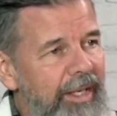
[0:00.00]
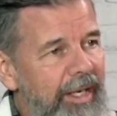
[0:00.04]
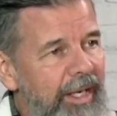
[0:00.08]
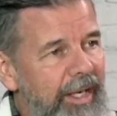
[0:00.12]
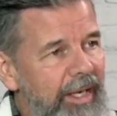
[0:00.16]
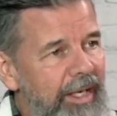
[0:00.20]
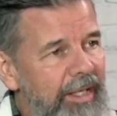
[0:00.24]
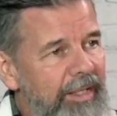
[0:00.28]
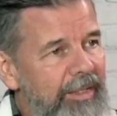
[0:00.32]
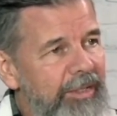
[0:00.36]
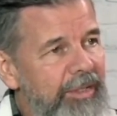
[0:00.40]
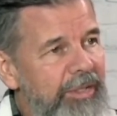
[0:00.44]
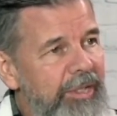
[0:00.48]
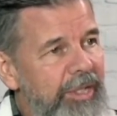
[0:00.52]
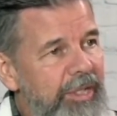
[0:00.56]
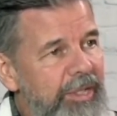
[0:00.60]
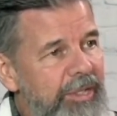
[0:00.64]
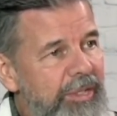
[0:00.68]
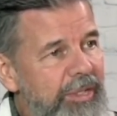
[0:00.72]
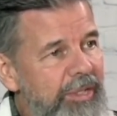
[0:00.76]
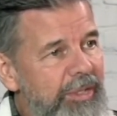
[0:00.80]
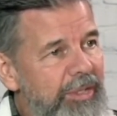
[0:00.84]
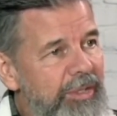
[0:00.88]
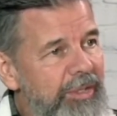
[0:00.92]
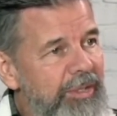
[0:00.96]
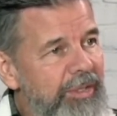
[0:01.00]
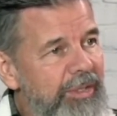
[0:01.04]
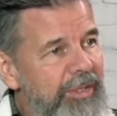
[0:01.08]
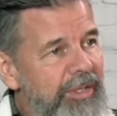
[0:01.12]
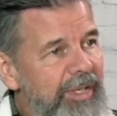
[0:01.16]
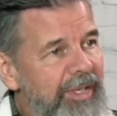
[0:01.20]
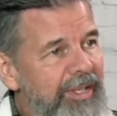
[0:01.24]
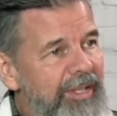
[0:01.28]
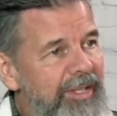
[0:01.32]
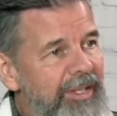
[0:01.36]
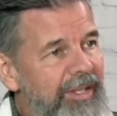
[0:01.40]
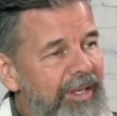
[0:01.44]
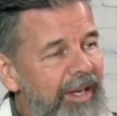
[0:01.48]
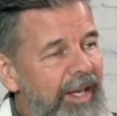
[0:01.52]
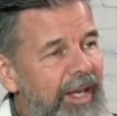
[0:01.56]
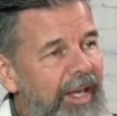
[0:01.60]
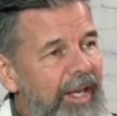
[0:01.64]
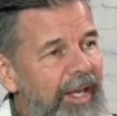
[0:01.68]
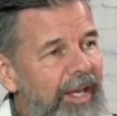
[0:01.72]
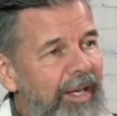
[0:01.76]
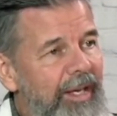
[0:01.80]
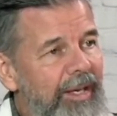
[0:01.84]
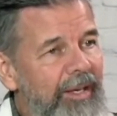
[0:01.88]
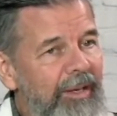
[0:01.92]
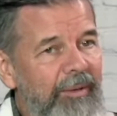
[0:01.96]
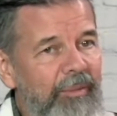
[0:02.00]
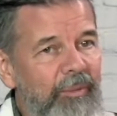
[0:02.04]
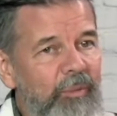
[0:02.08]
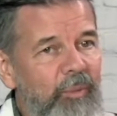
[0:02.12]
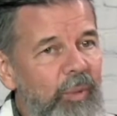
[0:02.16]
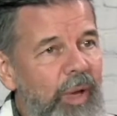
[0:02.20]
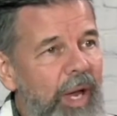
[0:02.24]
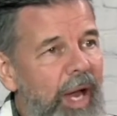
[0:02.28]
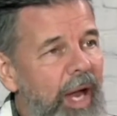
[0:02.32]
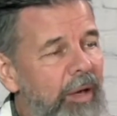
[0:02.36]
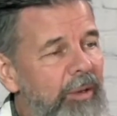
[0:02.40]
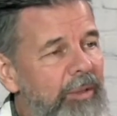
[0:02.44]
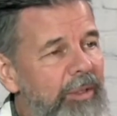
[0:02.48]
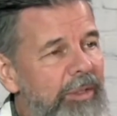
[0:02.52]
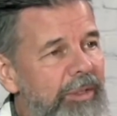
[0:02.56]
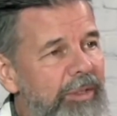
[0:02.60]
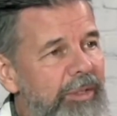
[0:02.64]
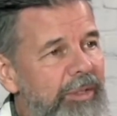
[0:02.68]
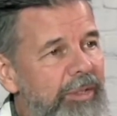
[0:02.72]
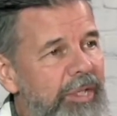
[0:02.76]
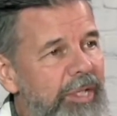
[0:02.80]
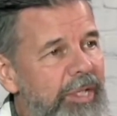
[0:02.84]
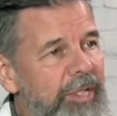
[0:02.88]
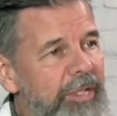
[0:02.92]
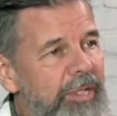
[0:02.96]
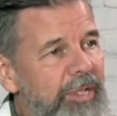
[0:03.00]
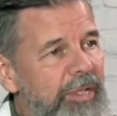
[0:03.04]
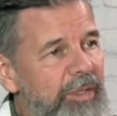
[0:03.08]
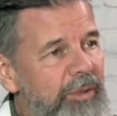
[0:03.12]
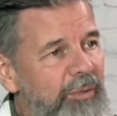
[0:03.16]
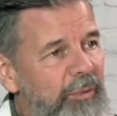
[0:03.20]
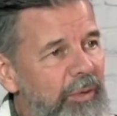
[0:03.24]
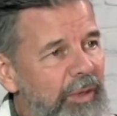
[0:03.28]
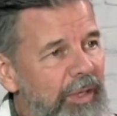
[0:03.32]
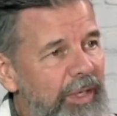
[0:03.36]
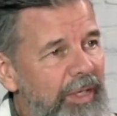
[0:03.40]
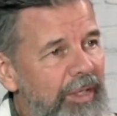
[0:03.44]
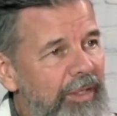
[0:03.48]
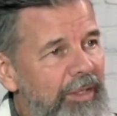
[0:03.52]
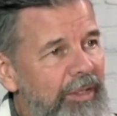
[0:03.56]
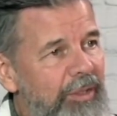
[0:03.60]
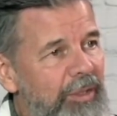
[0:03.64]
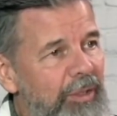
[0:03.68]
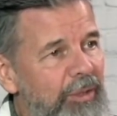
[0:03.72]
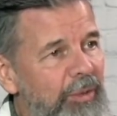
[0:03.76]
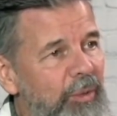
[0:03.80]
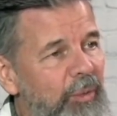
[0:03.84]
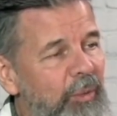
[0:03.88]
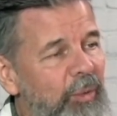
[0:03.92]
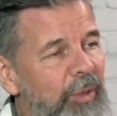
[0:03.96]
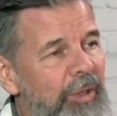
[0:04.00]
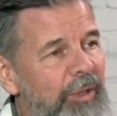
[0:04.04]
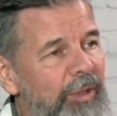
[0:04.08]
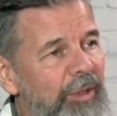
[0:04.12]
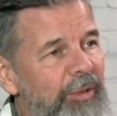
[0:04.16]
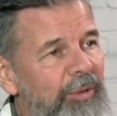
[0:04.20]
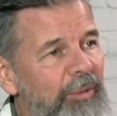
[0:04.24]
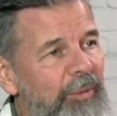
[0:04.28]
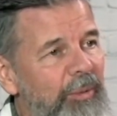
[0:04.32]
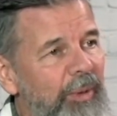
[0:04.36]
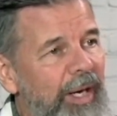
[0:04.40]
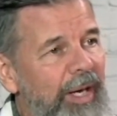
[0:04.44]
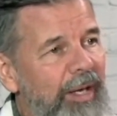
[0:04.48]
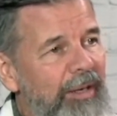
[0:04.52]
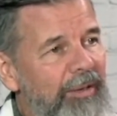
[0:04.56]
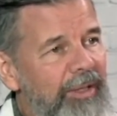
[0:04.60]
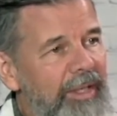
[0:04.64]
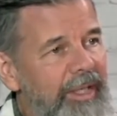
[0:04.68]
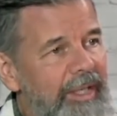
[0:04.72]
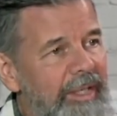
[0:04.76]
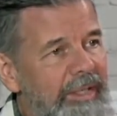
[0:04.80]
Jesus and how does Jesus fit into the world around us.